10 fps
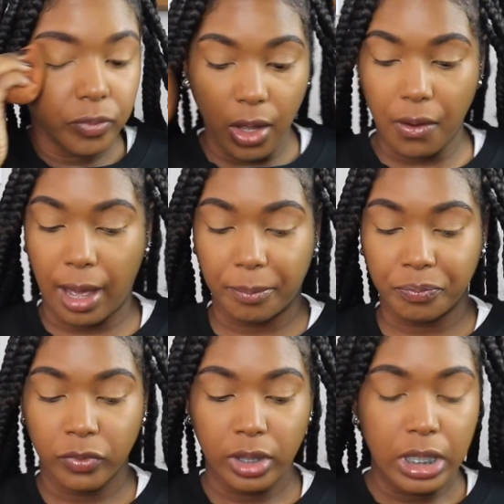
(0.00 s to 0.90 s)
Okay.
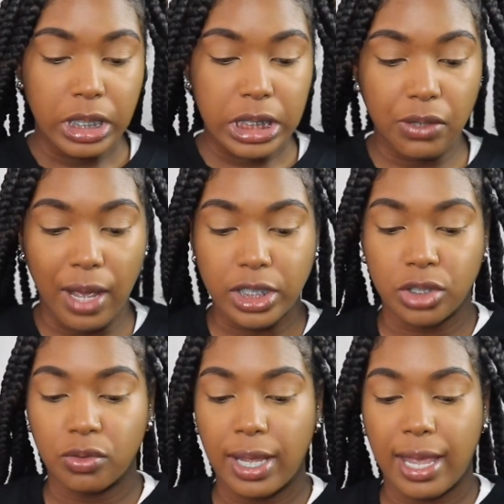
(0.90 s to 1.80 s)
So I
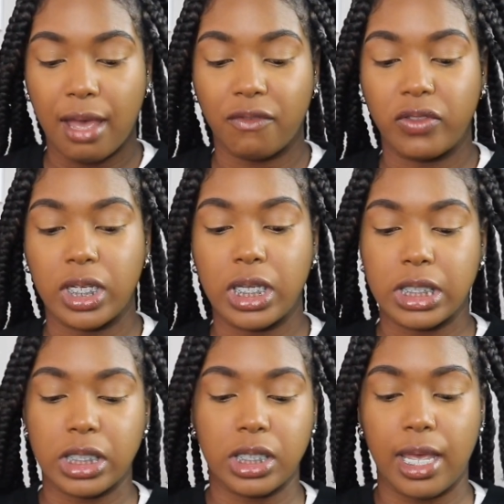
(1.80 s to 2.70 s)
do have
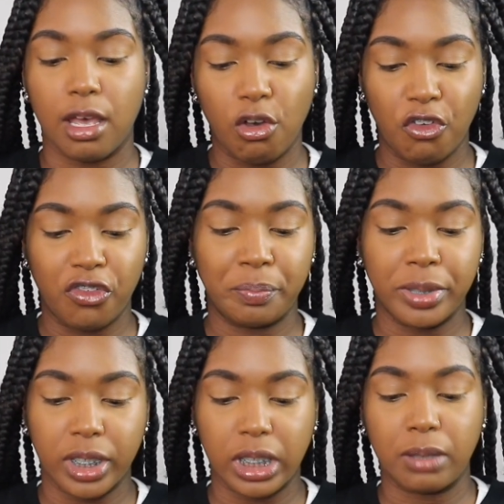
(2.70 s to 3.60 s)
this e.l.f.
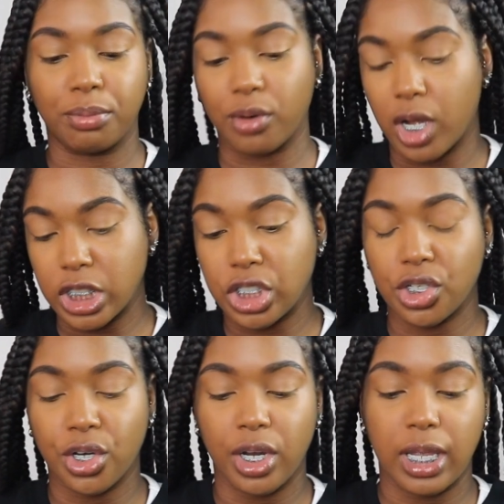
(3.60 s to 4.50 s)
Putty
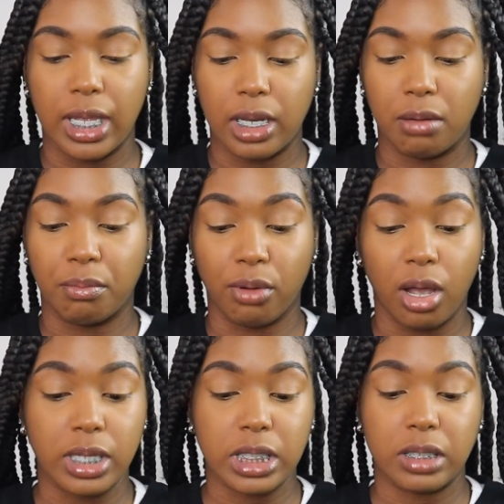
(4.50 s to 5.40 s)
Bronzer in
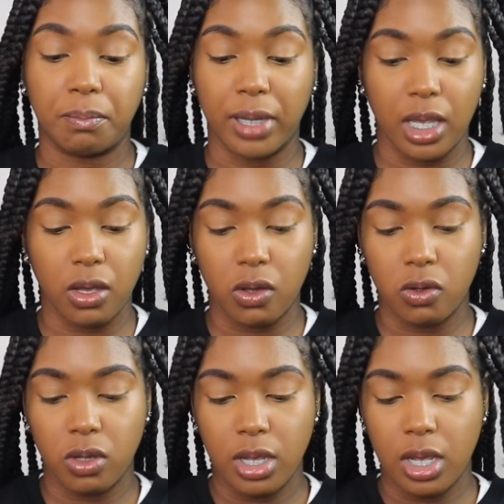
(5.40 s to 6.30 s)
Bronze Belle.
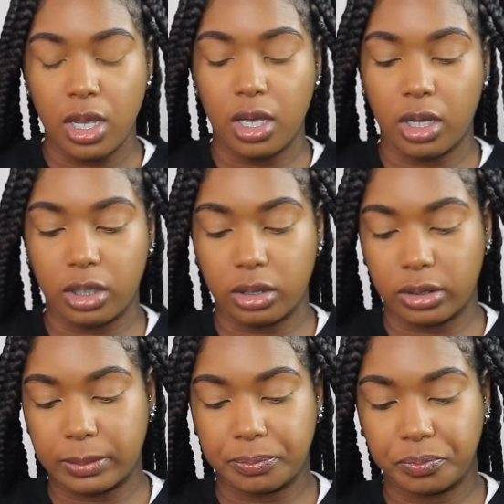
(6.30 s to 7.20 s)

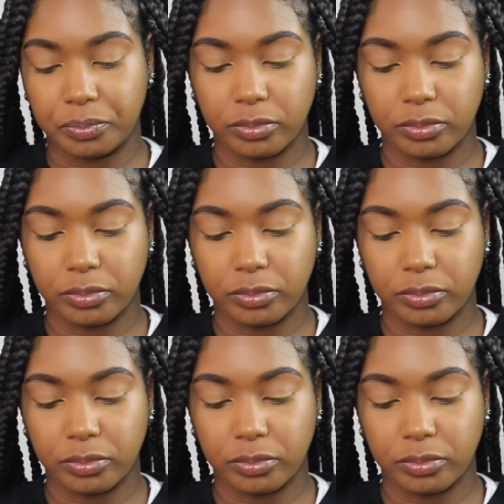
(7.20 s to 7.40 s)
Um,